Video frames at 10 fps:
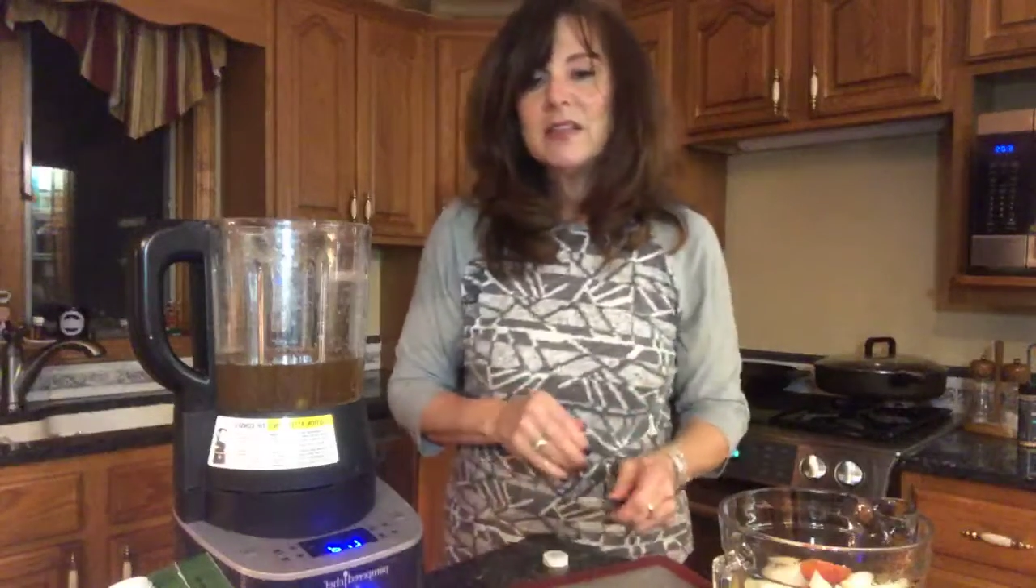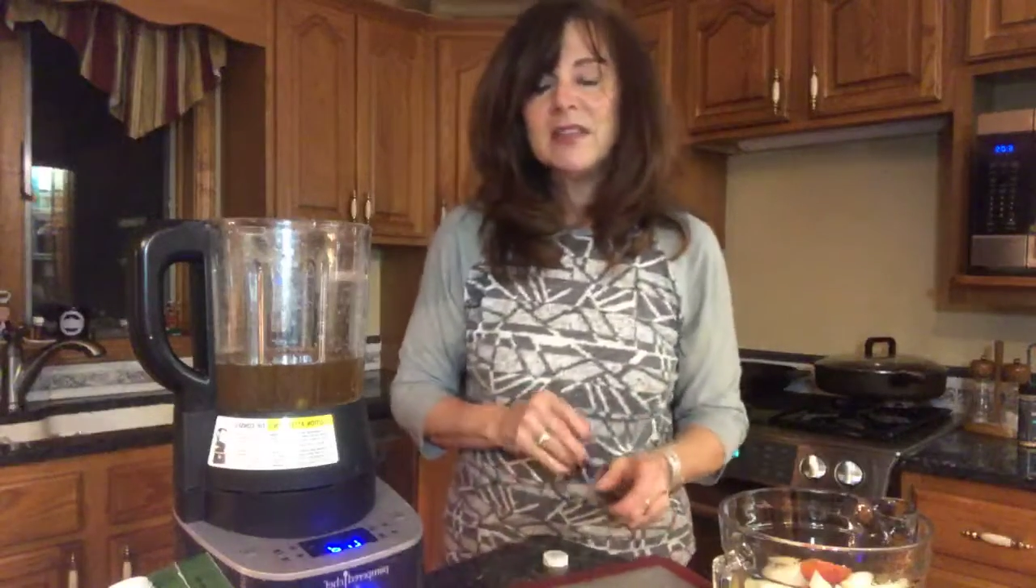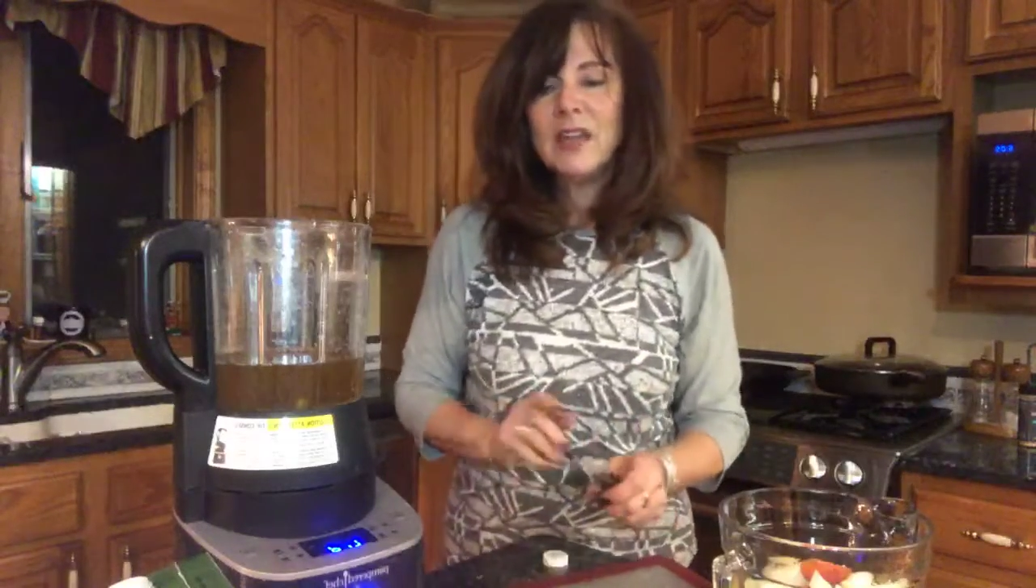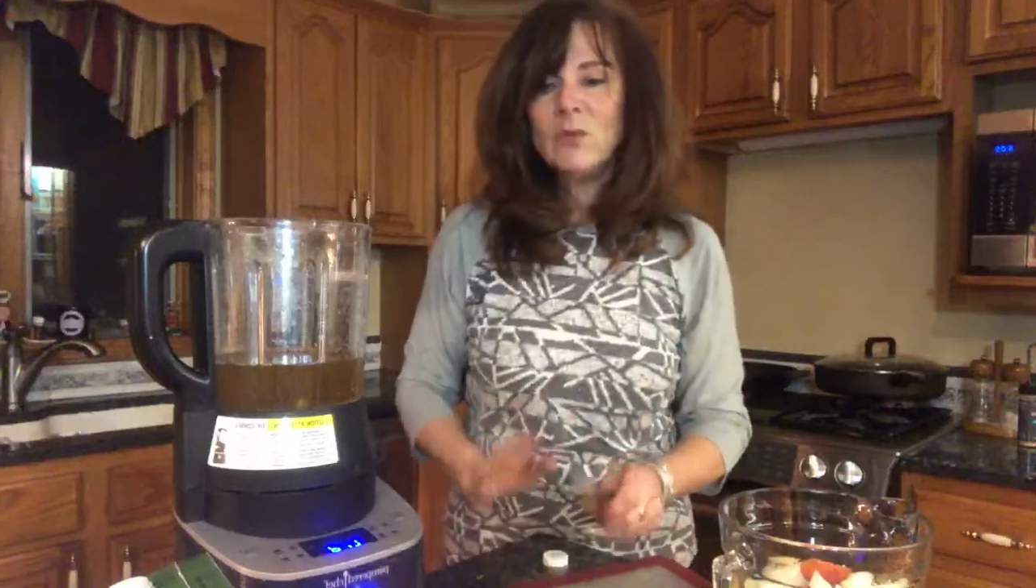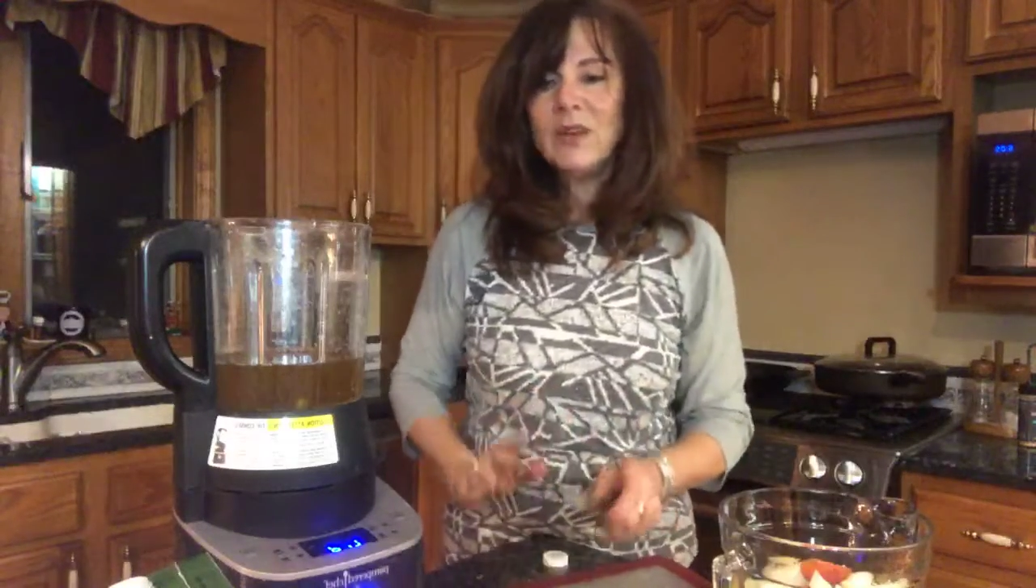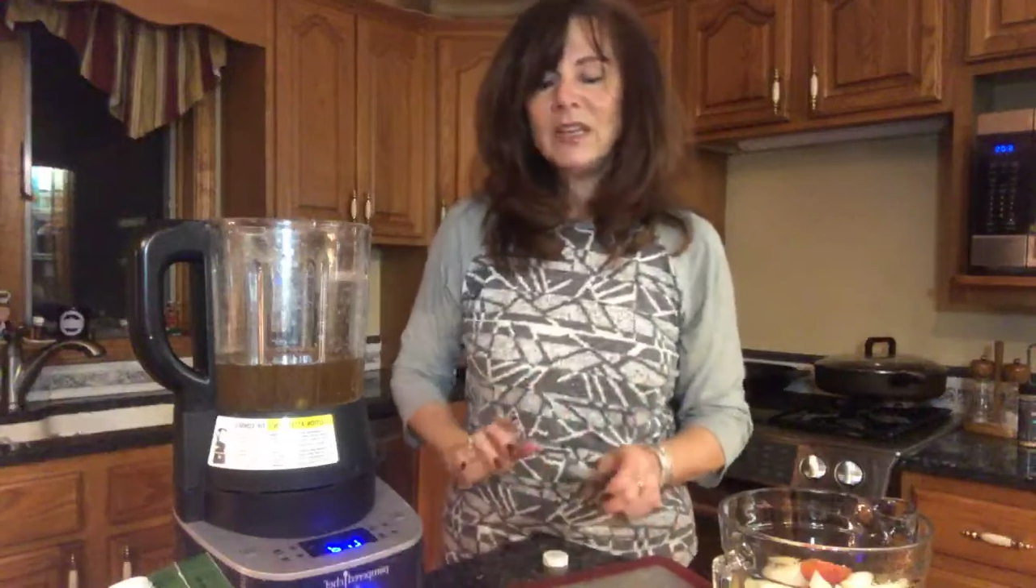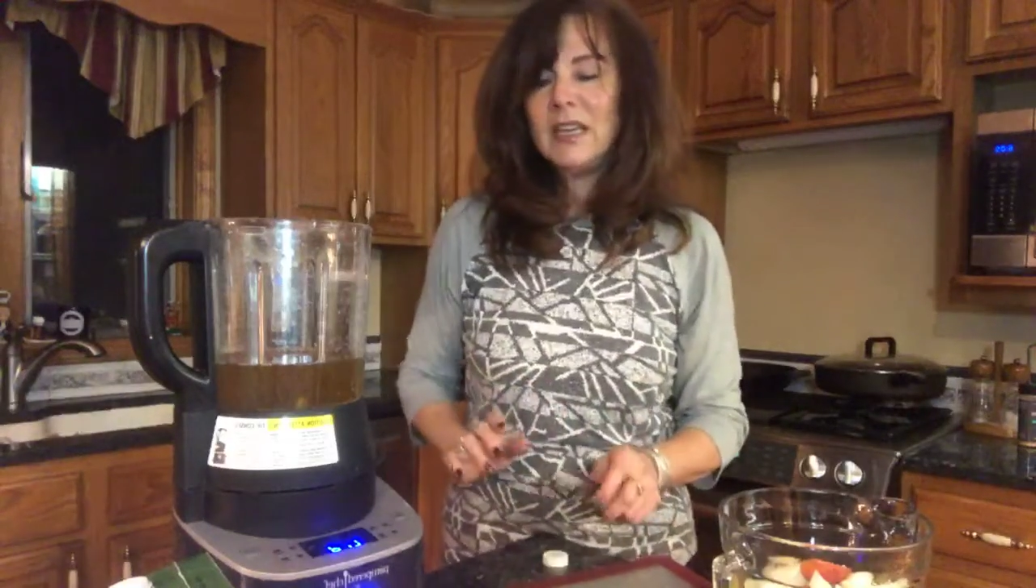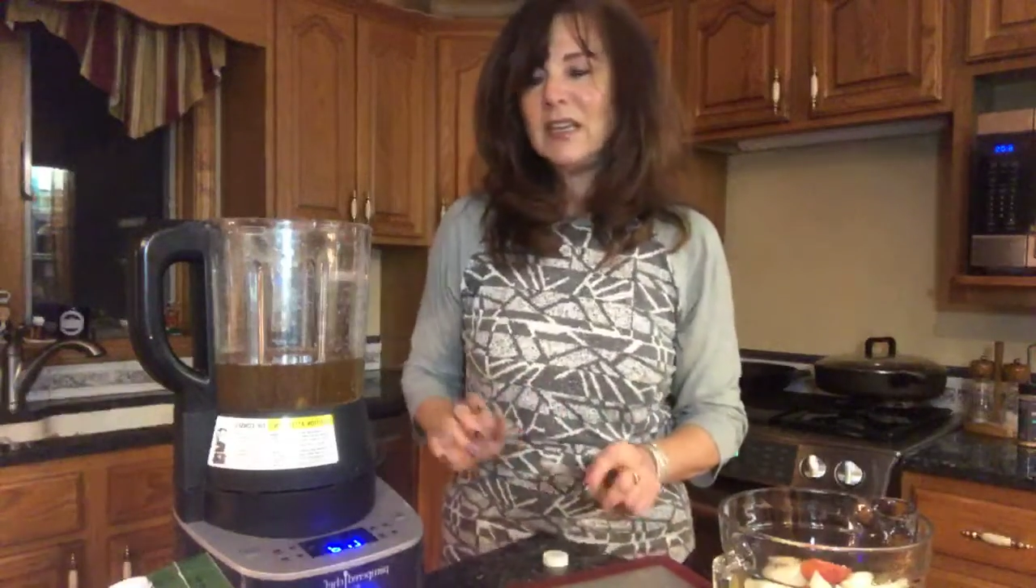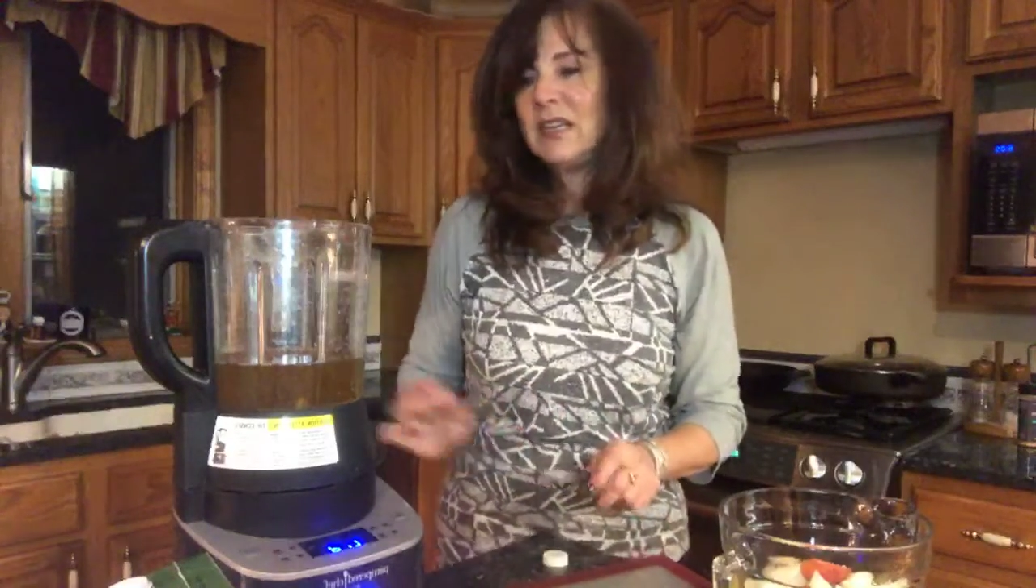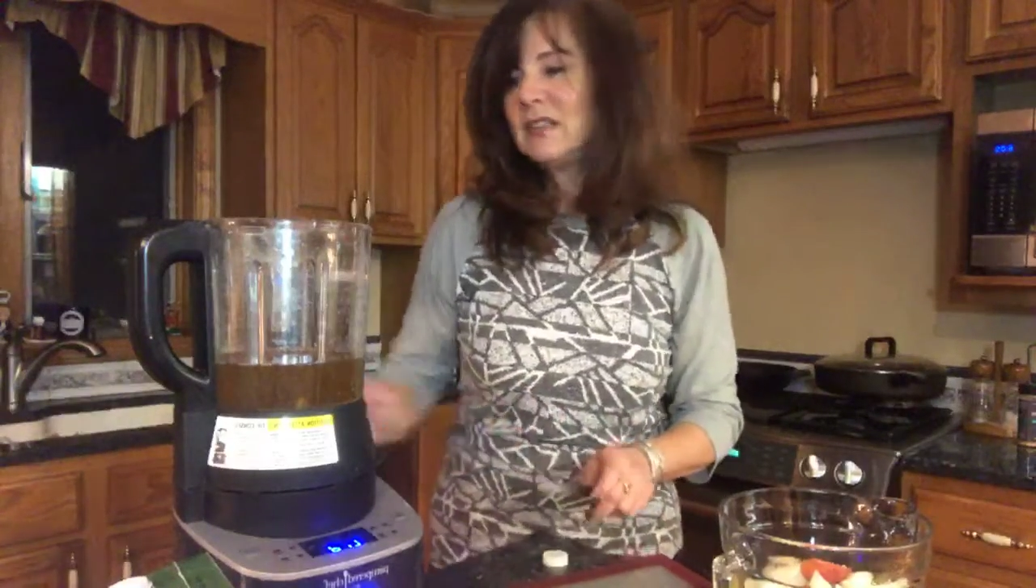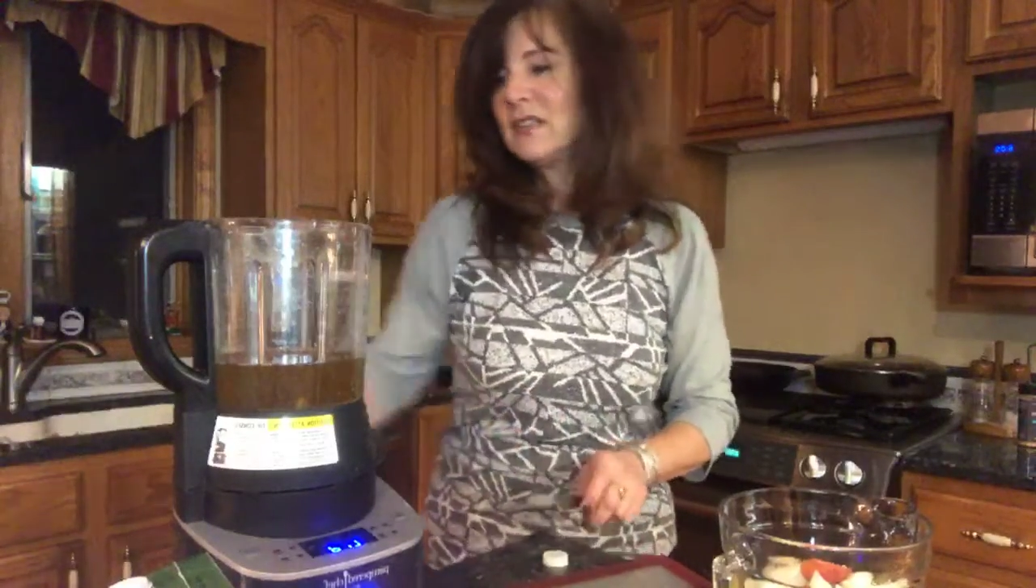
Then we needed